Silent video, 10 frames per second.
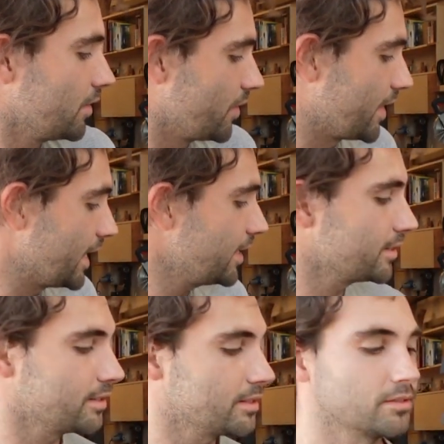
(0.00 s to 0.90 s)

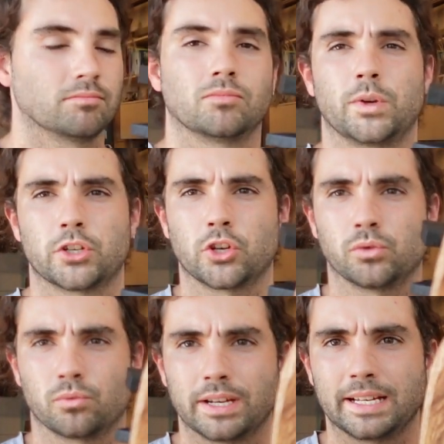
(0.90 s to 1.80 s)
this, which has
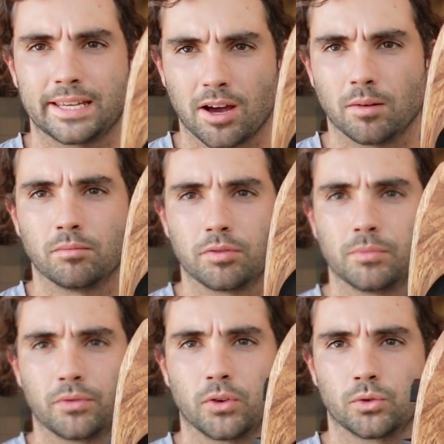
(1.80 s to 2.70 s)
really come from the
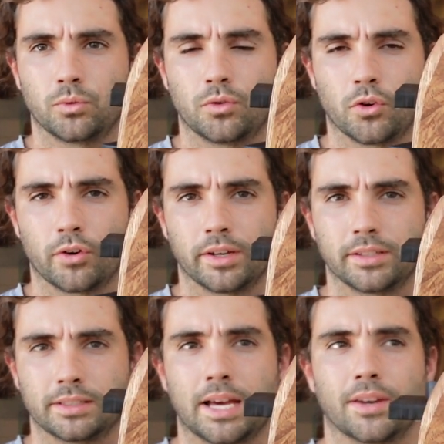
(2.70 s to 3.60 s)
fossil
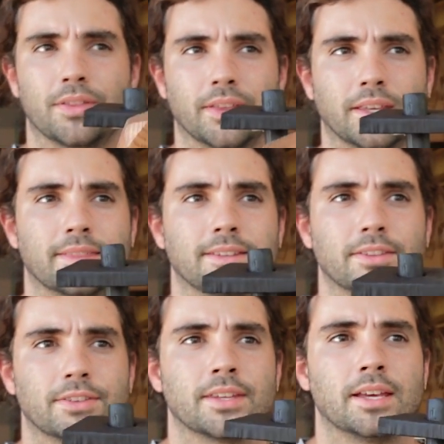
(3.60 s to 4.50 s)
forest. And I think that,
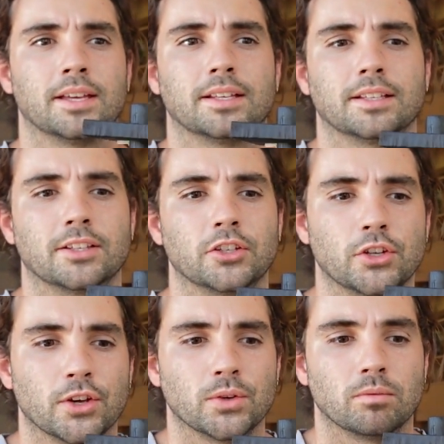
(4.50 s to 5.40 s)
you
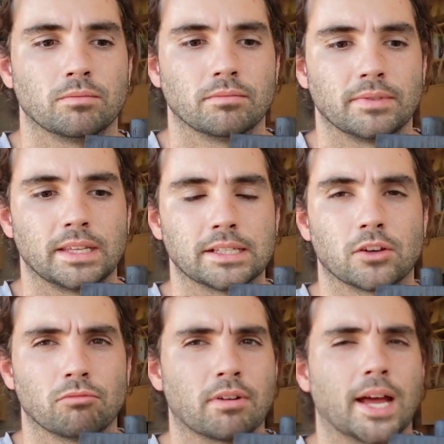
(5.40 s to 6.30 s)
know, these
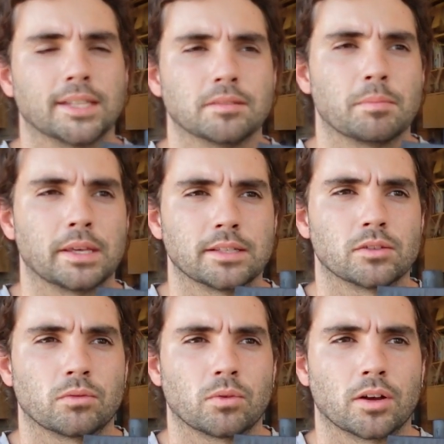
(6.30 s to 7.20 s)
aren't random pieces
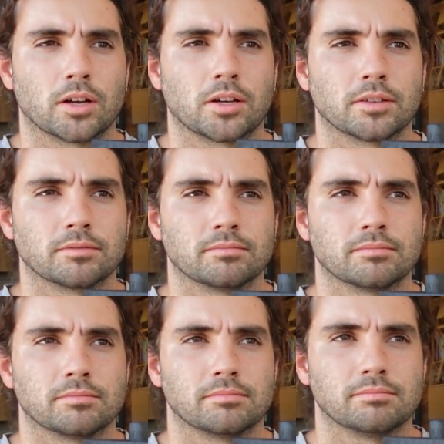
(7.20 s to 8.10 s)
of work.
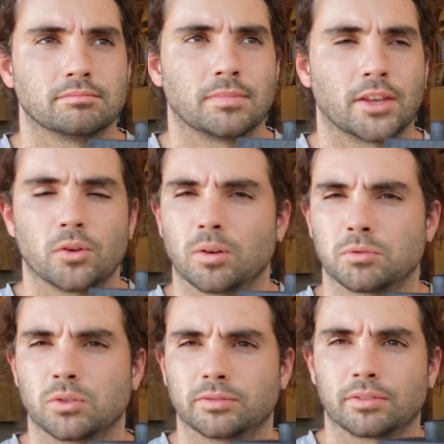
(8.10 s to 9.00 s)
I know I'm
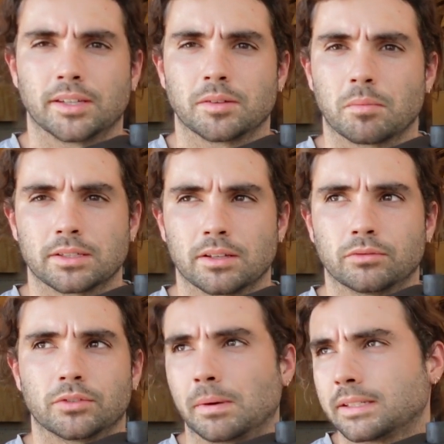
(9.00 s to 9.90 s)
sort of defending myself
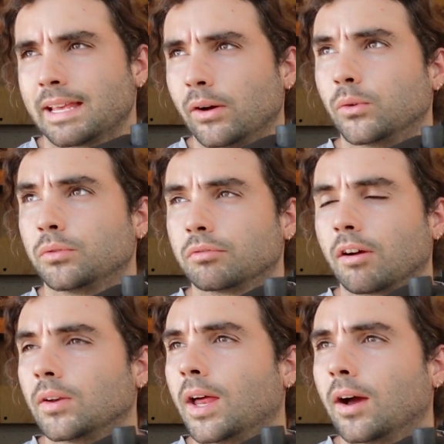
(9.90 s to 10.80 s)
to myself
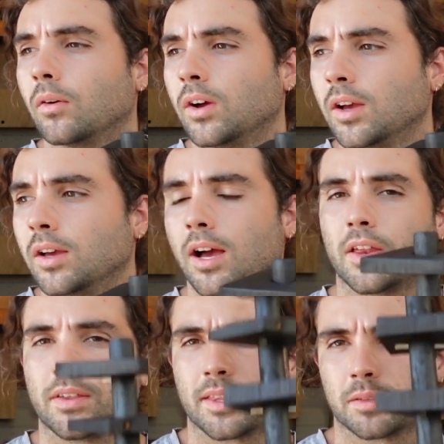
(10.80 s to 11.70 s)
right now, and
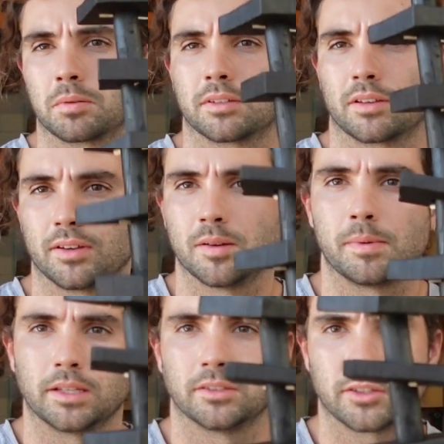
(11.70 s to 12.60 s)
I think that's because I feel a bit
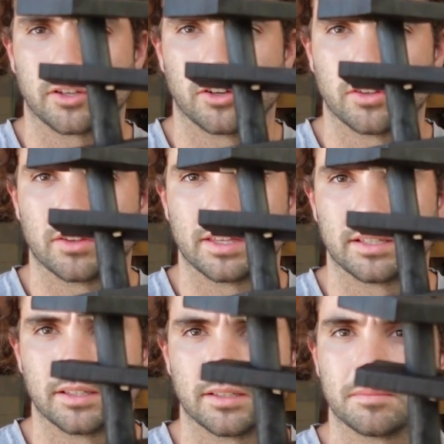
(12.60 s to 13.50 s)
insecure that
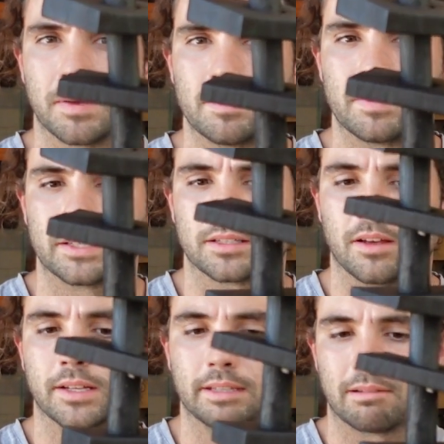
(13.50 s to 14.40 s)
this is maybe
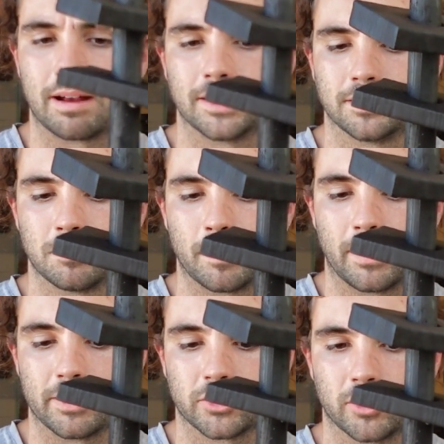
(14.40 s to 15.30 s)
slightly random about
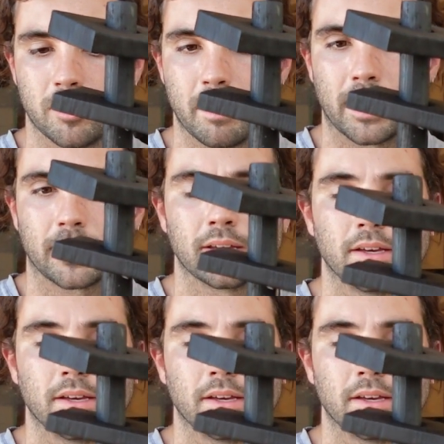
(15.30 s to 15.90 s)
ash dieback,